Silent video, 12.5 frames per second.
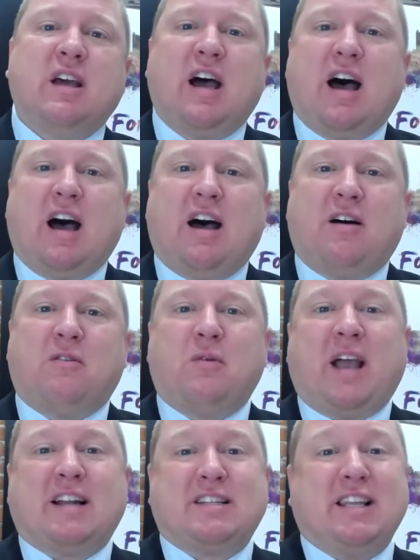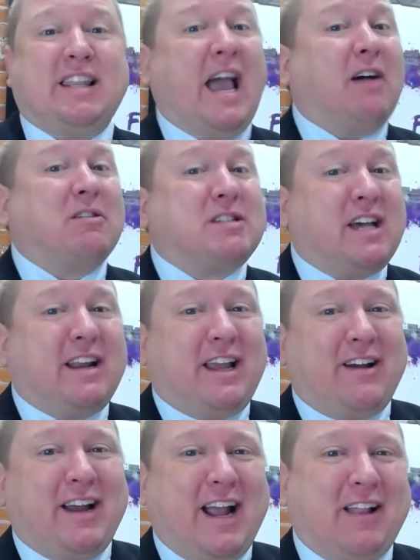Uh, we got to see the outside of
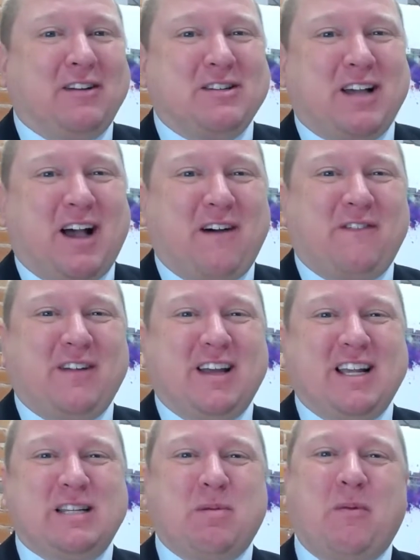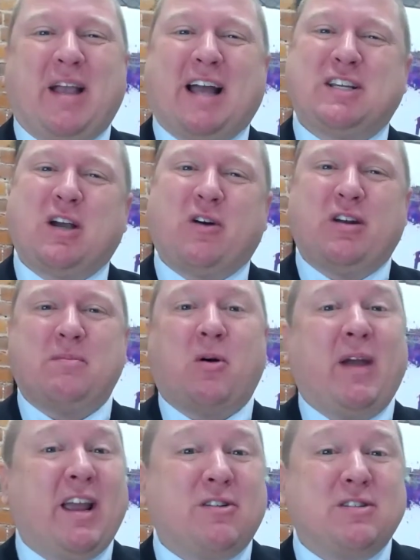Gary Keller's office, but we got to go into Mo
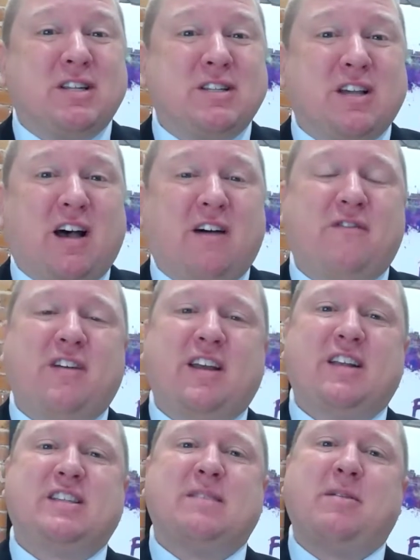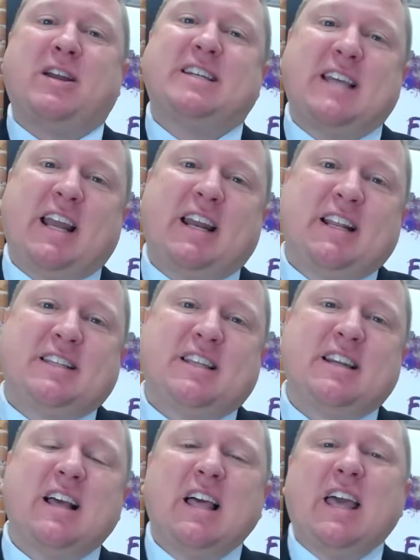Anderson's office and Mary Tennant's, and